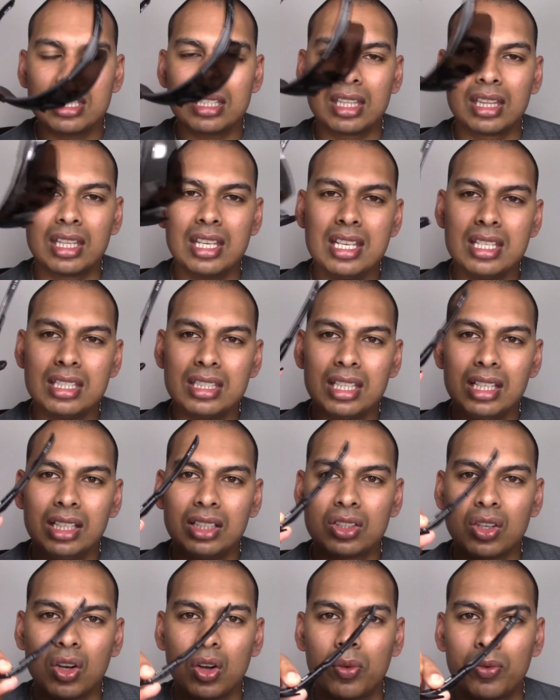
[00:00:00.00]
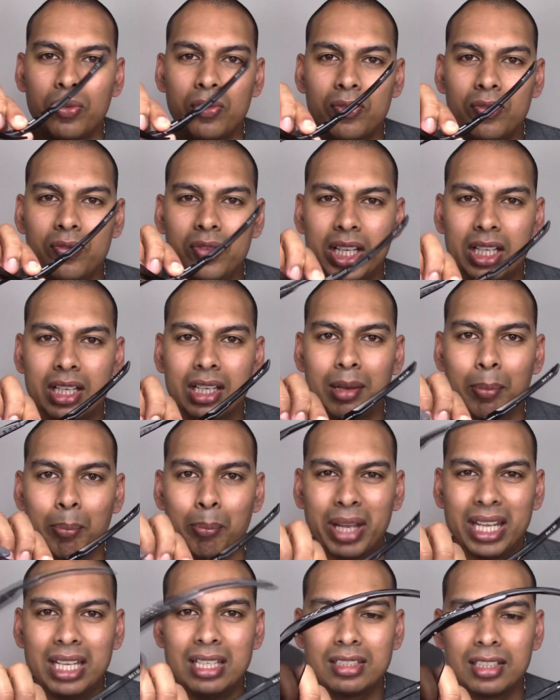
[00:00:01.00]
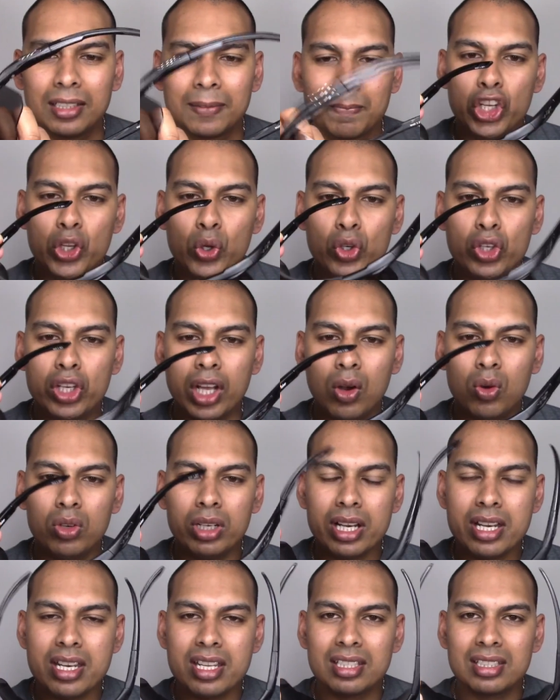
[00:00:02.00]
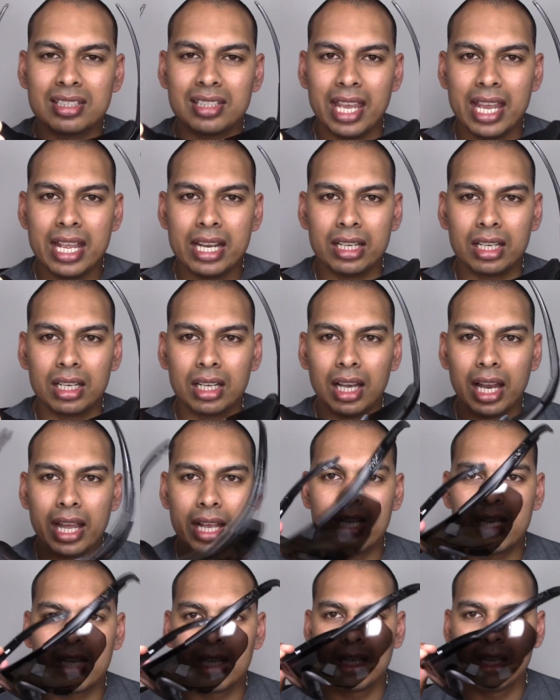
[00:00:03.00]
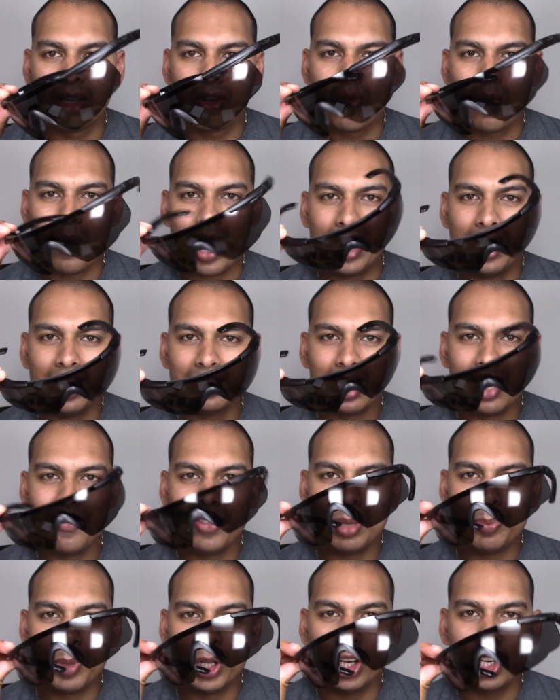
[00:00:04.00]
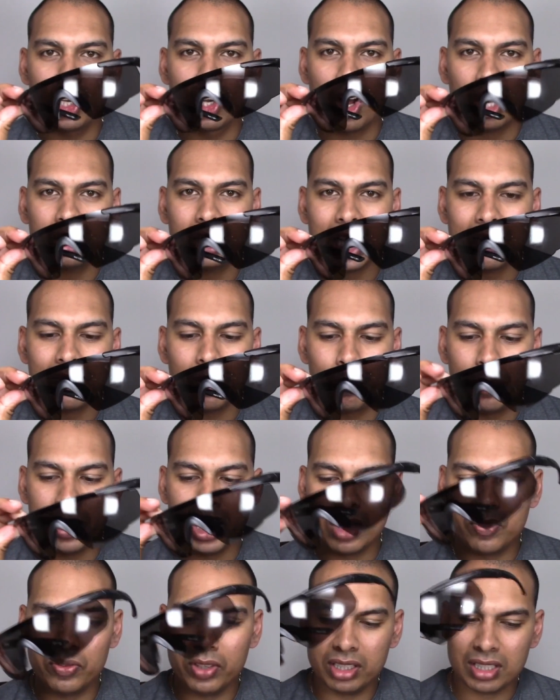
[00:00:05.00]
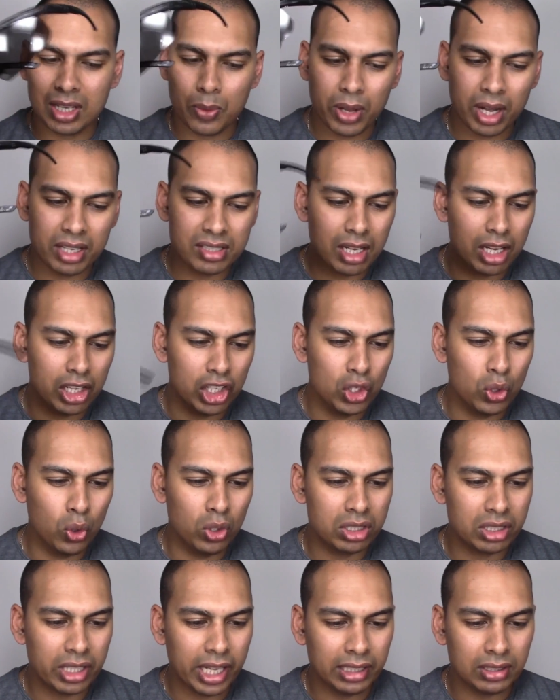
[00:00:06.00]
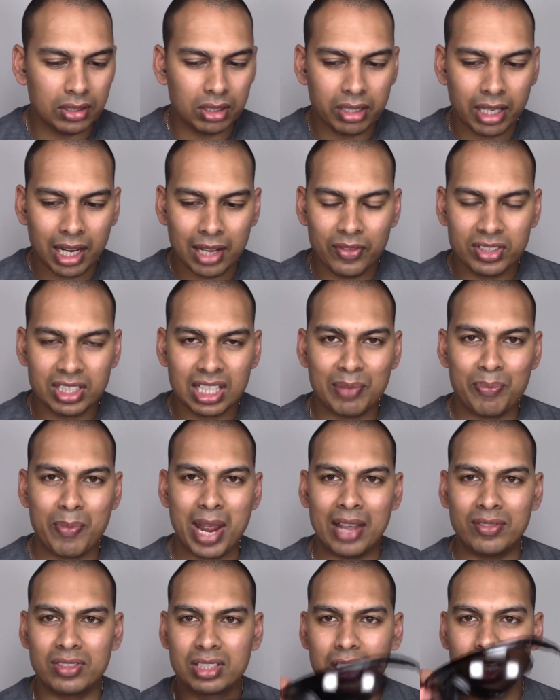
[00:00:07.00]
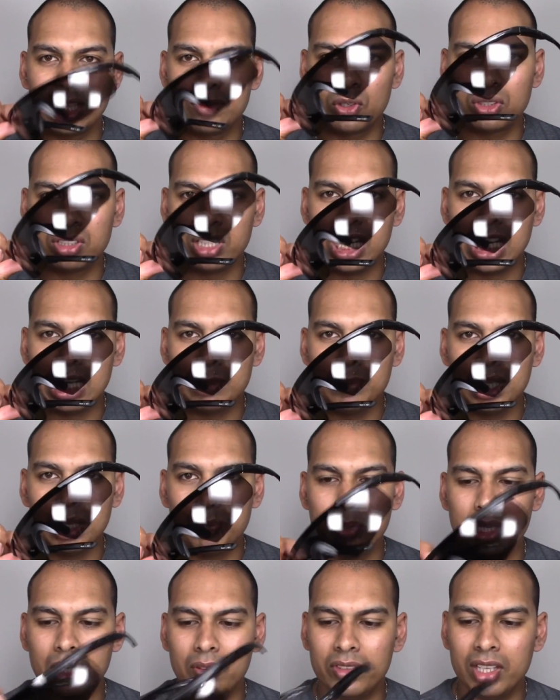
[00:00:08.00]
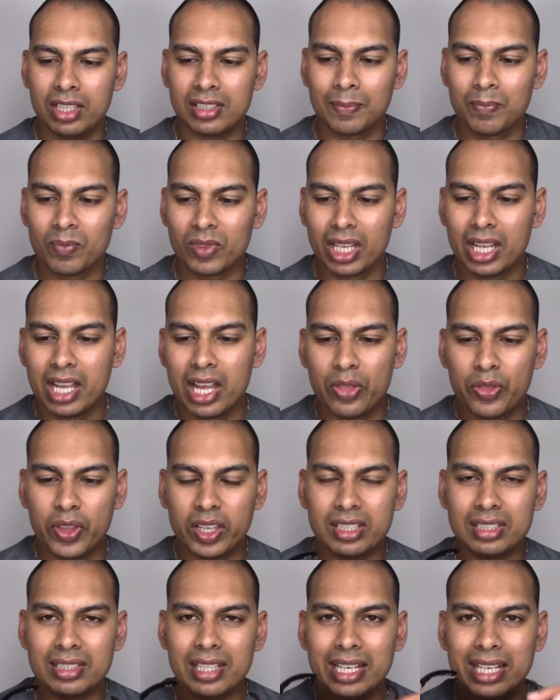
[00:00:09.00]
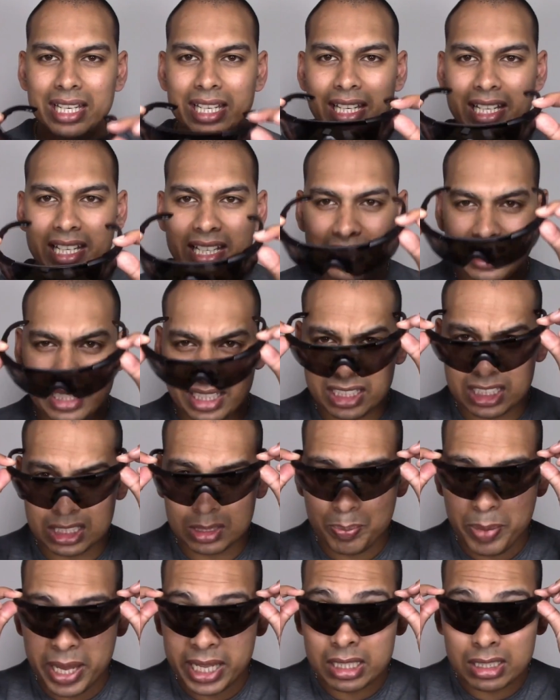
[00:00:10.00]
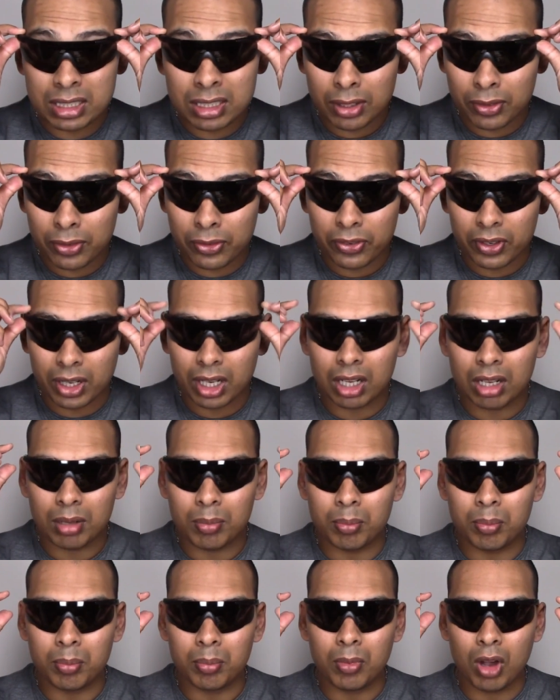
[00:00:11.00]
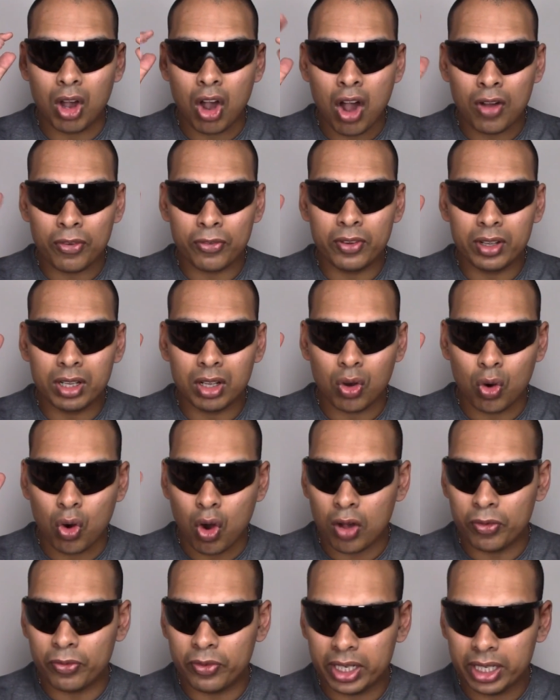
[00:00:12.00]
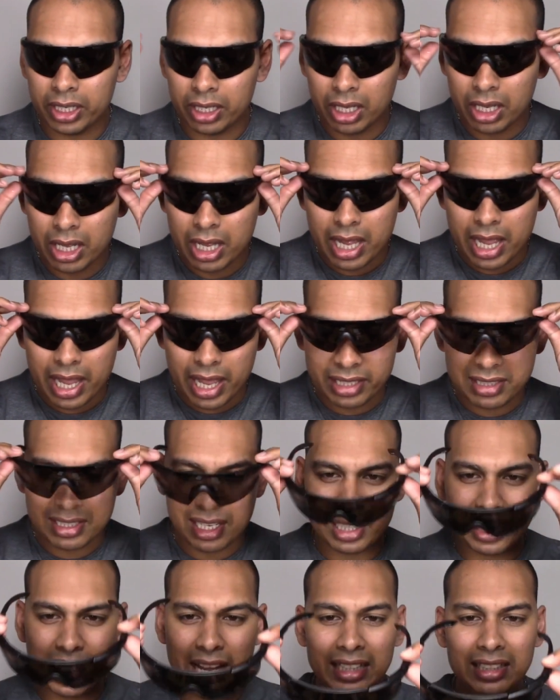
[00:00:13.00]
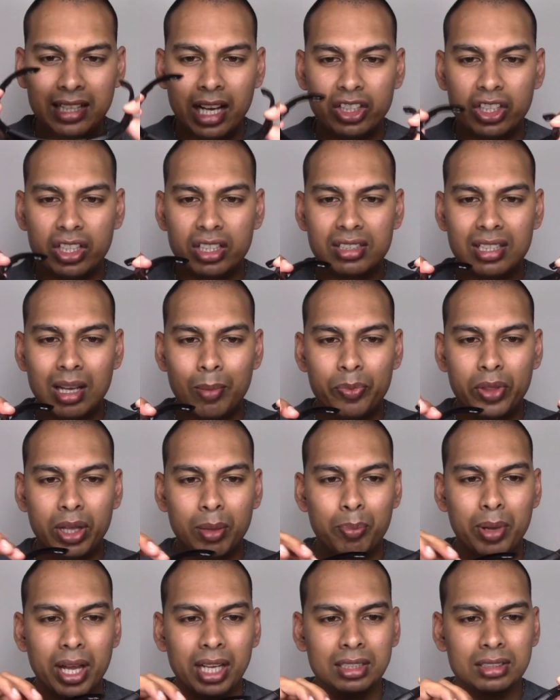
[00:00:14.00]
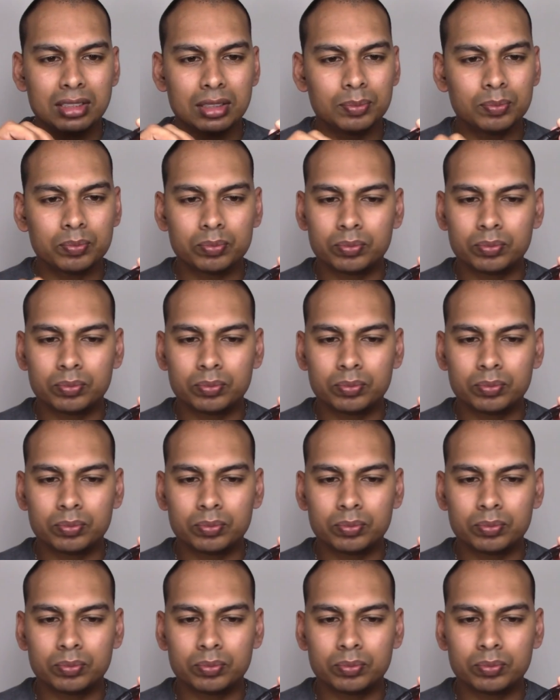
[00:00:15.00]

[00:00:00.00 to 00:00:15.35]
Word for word: These things are freaking amazing. You don't understand. Like, why does everybody not have a pair of these? I want to say a huge thanks to Travis at Mavs Gear for sending me a pair of these. This is the least expensive offering. It's like 800 and something bucks.